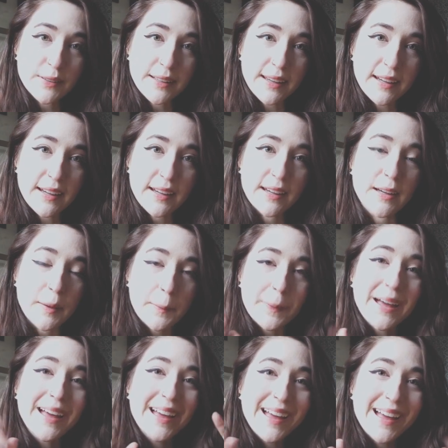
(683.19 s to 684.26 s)
rest of your
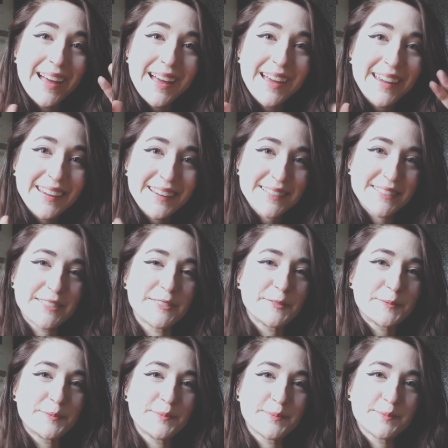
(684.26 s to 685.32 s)
day.
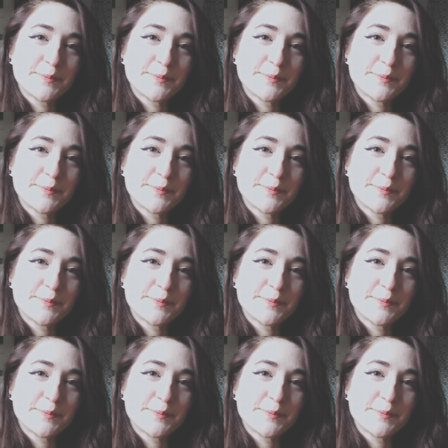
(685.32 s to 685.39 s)
Bye!